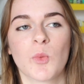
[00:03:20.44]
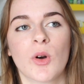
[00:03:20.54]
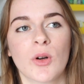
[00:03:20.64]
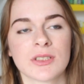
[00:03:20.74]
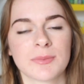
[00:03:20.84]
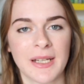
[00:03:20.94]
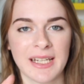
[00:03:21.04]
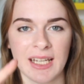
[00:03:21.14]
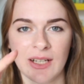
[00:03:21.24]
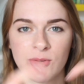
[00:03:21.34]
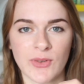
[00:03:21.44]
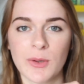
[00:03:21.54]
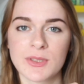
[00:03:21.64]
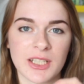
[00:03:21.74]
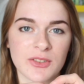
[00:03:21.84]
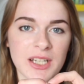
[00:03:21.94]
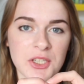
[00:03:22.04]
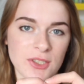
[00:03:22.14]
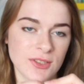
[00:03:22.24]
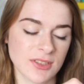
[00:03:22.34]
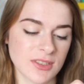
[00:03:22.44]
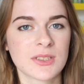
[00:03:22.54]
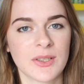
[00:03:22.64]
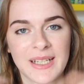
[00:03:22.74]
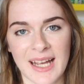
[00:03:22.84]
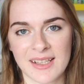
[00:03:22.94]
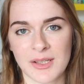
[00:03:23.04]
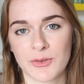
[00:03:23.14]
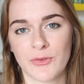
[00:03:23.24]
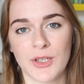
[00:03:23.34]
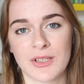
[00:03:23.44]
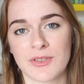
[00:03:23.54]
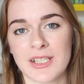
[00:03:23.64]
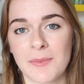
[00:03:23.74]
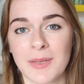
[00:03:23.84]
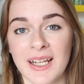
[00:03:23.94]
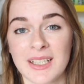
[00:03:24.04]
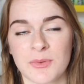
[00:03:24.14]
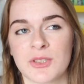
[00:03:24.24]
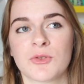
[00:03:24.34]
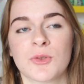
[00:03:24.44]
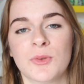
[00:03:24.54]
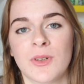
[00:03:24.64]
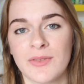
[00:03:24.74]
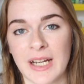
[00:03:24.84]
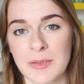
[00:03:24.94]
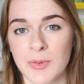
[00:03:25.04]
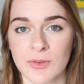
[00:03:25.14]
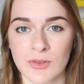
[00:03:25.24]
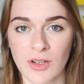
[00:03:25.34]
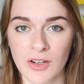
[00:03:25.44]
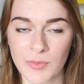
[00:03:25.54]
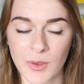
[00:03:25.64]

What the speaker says: was making felt decorations. So again, there were a few different templates which were all available on the craft